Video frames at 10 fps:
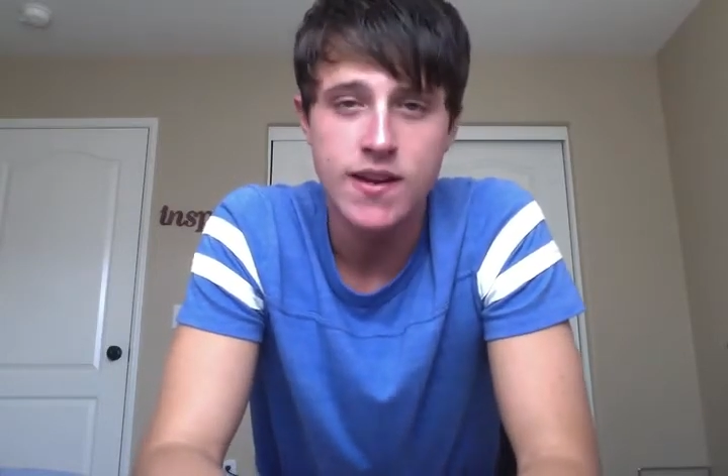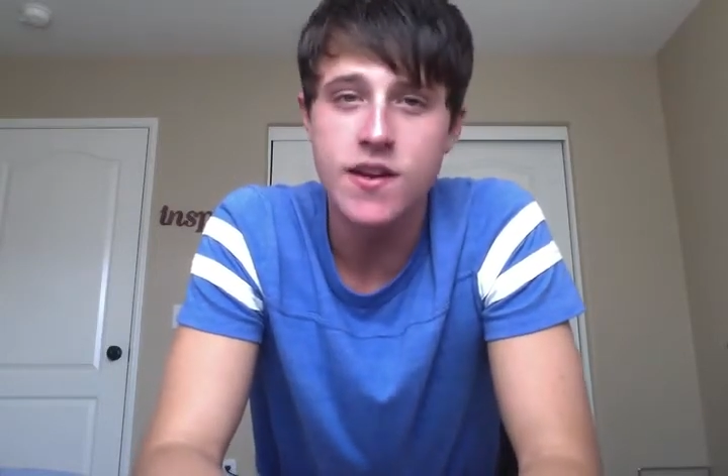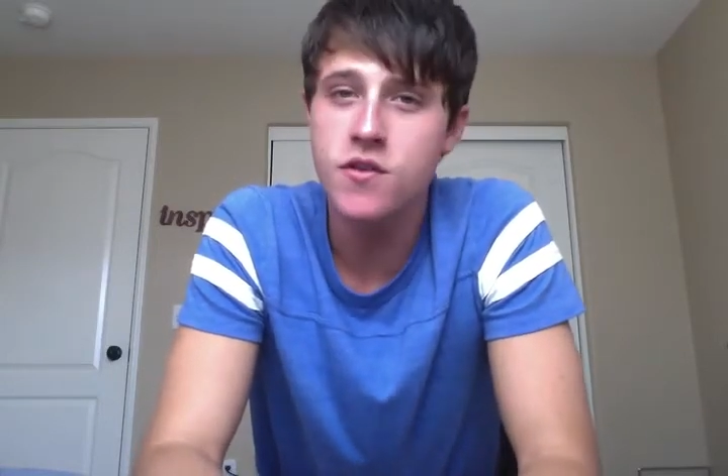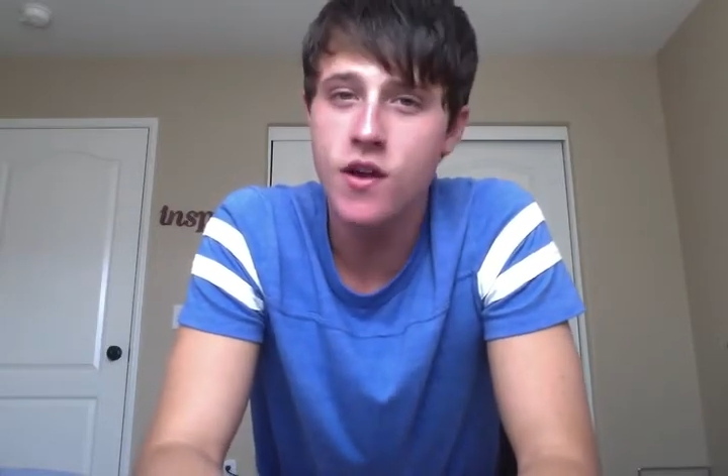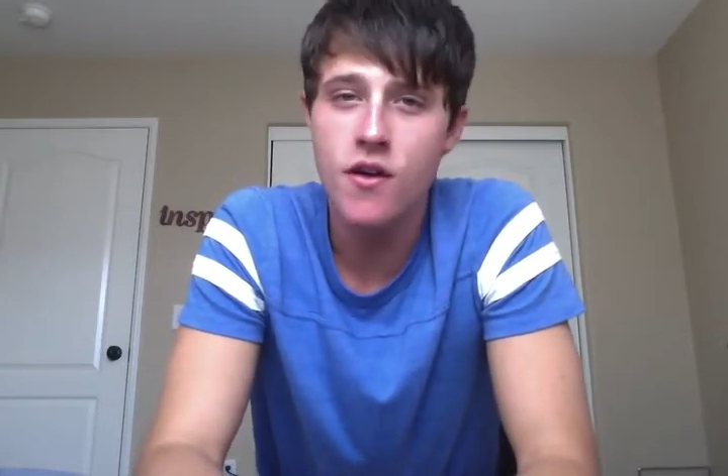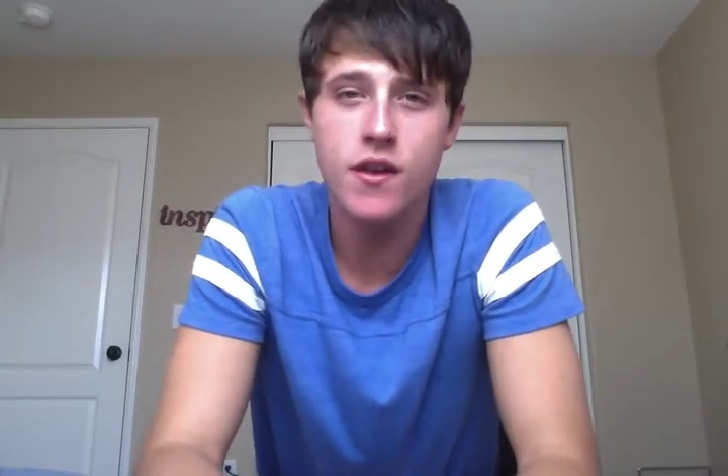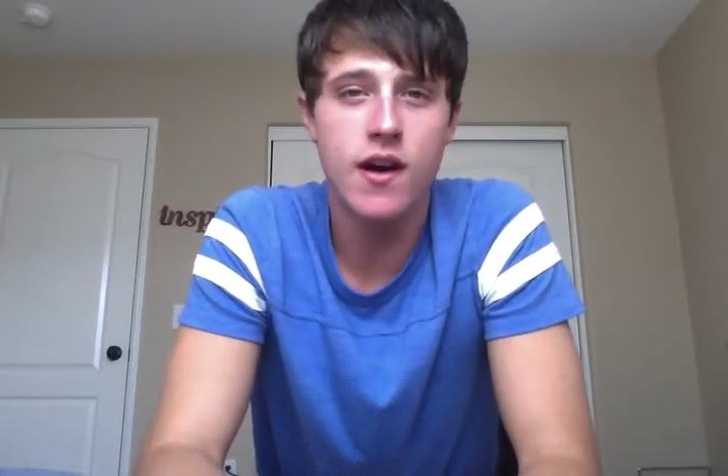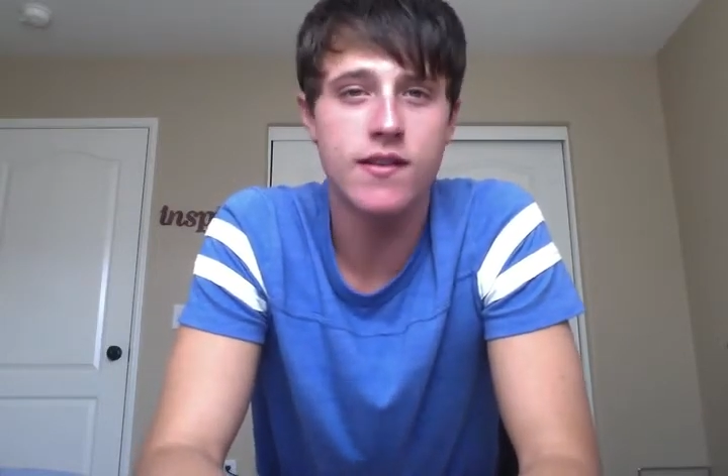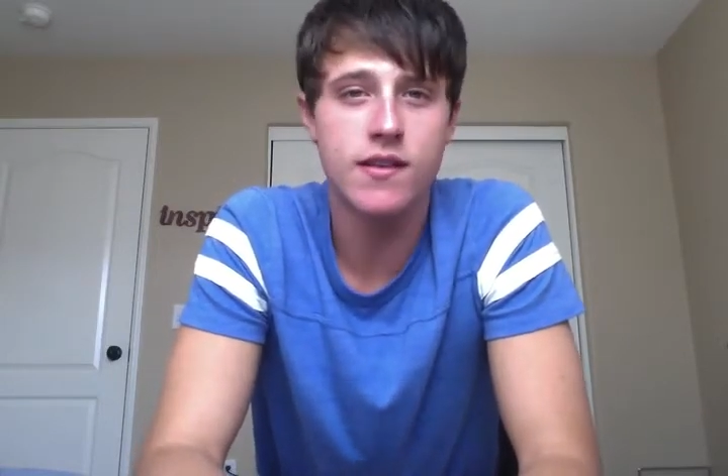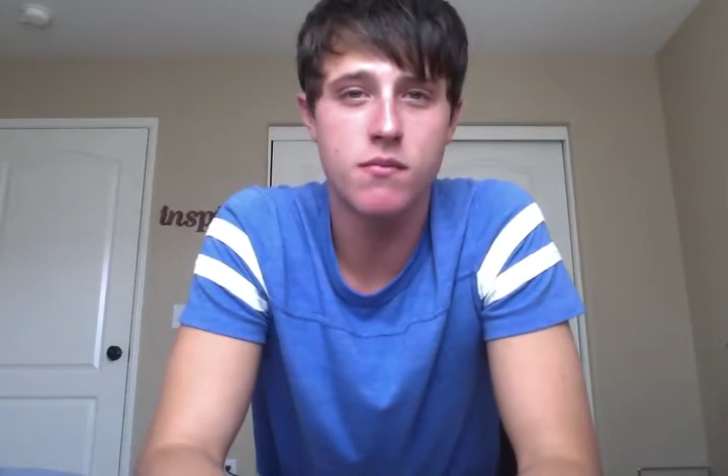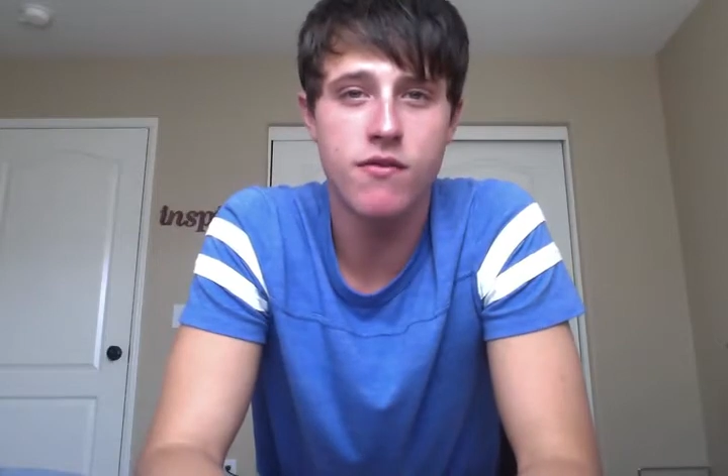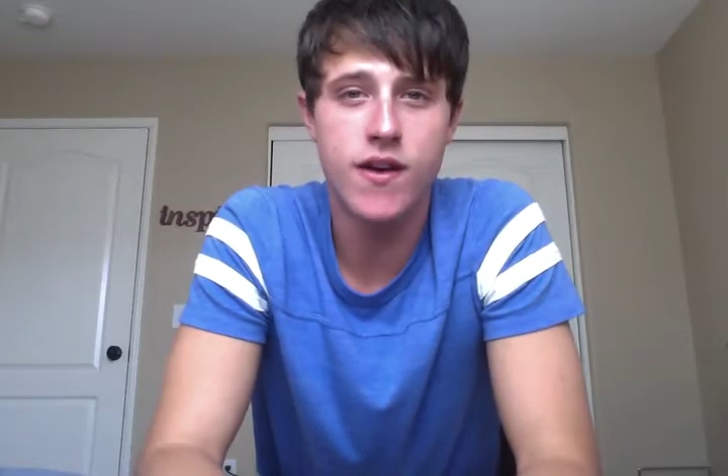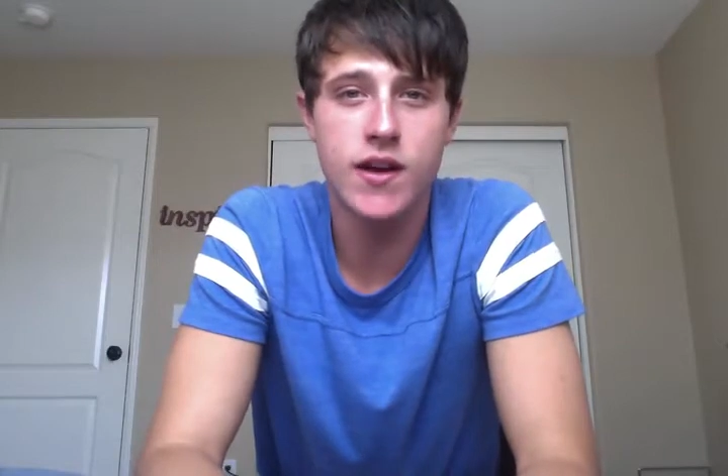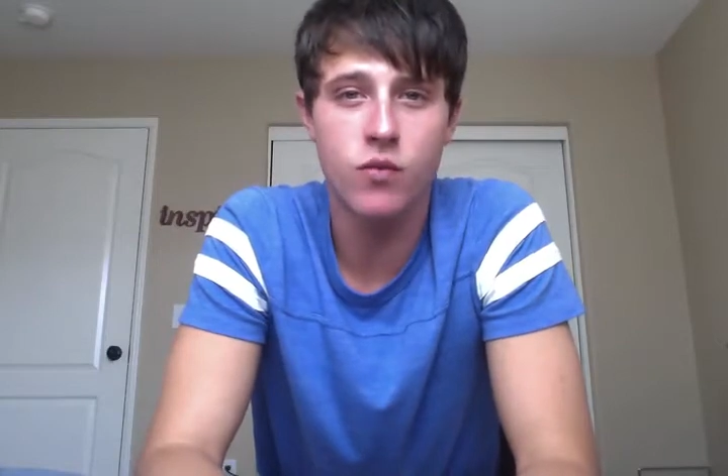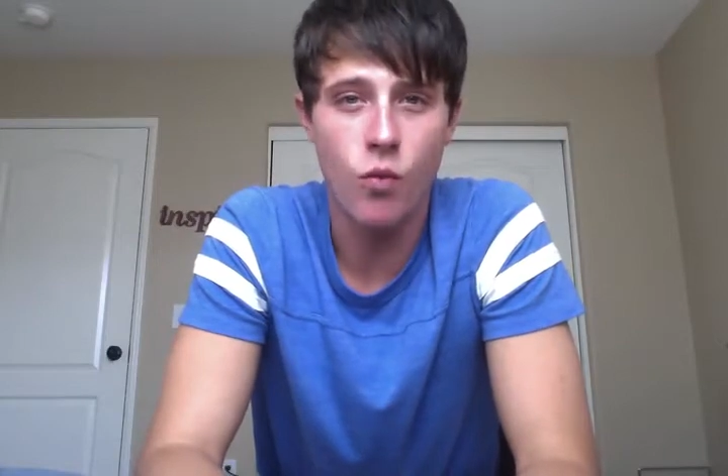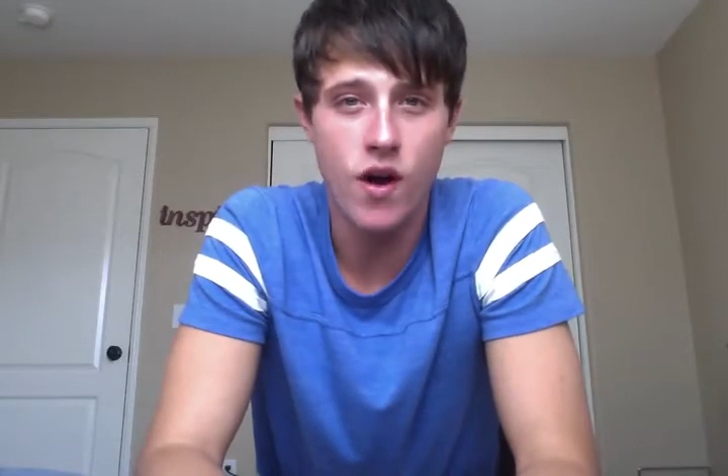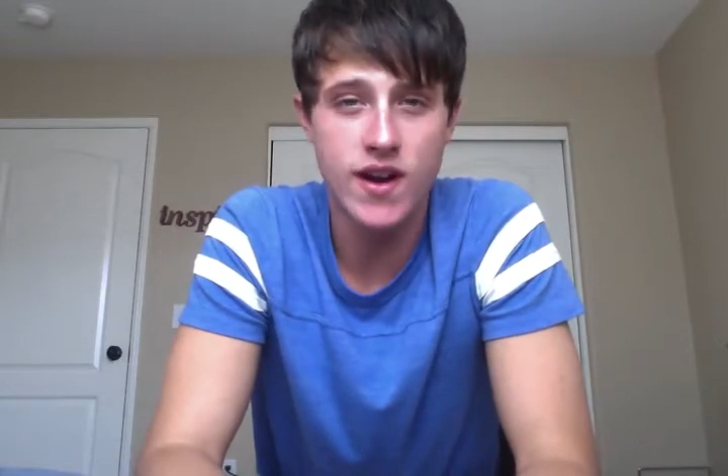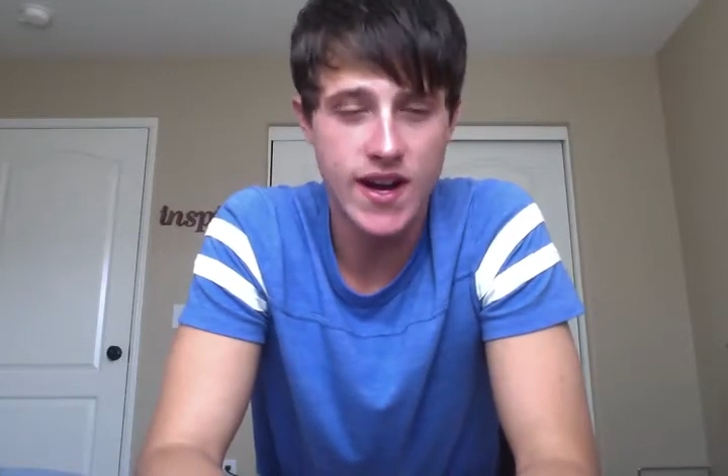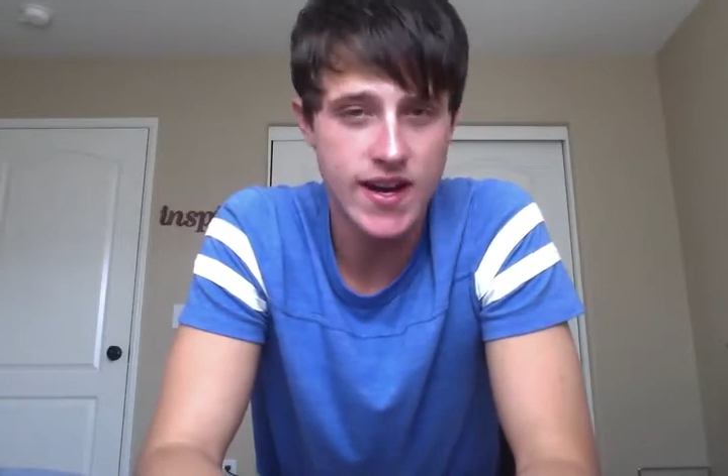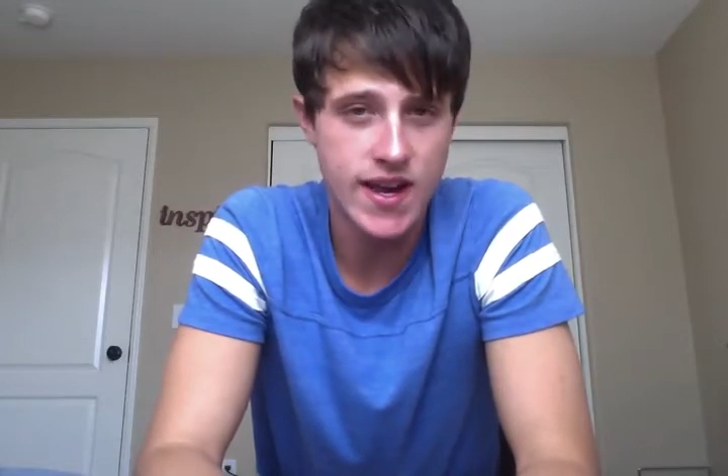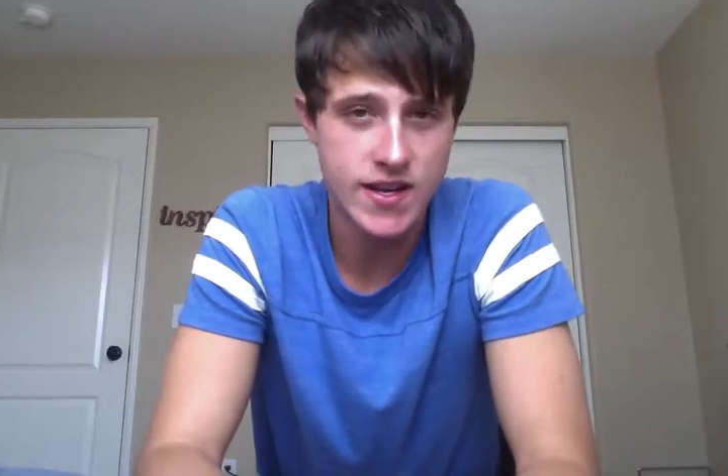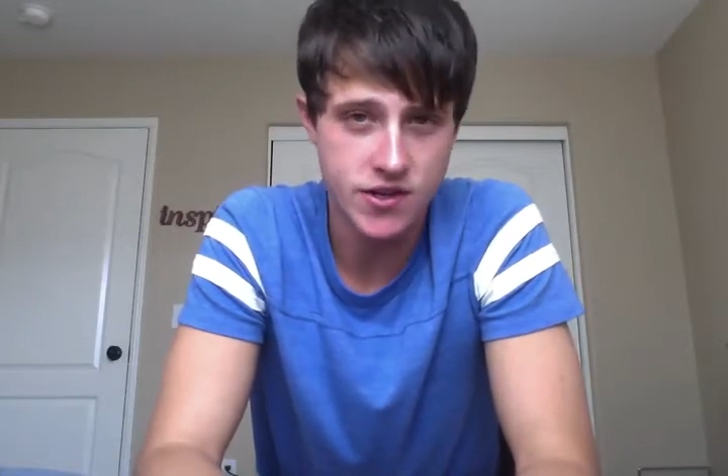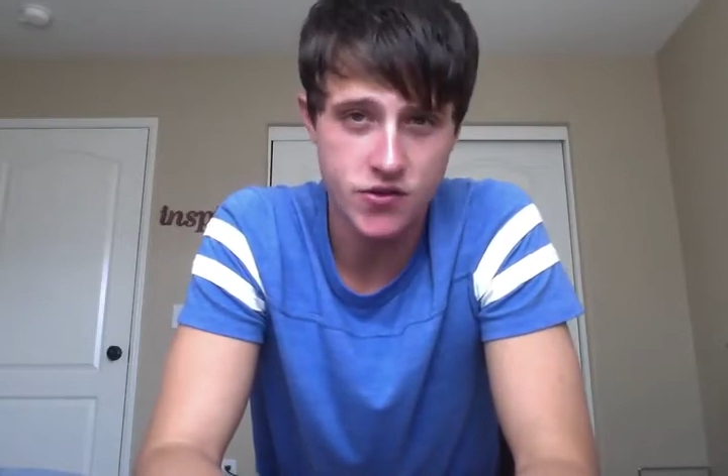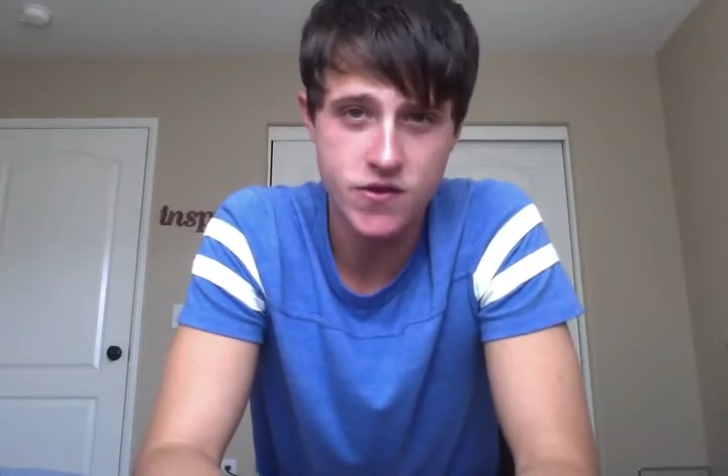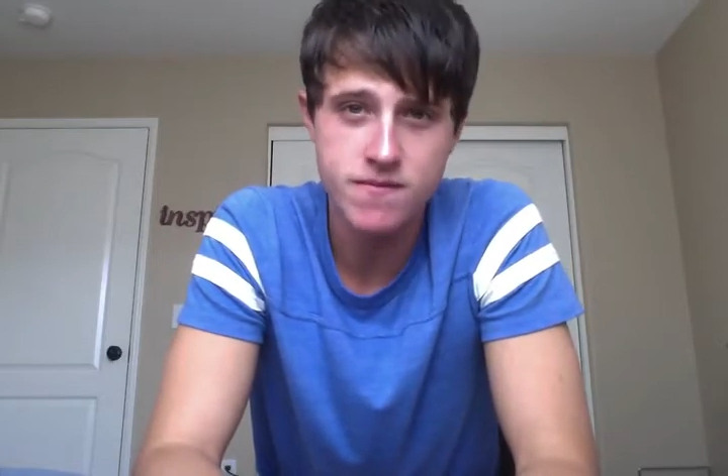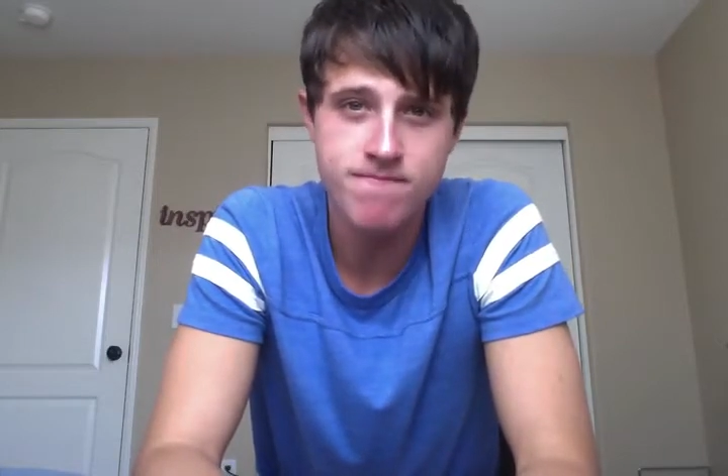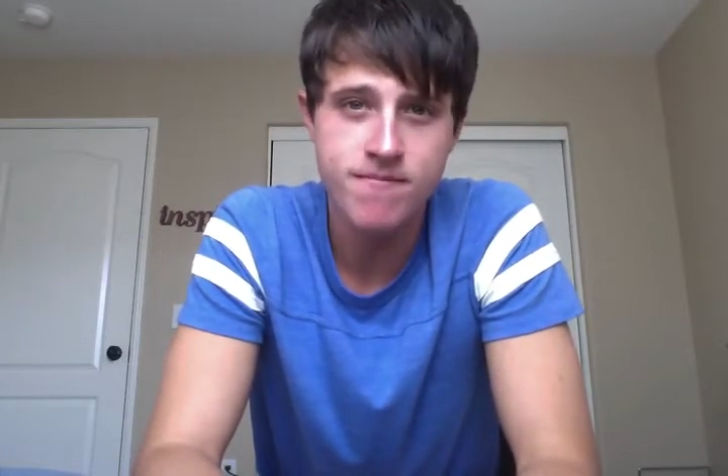Did you know that autism affects 1 in 88 children?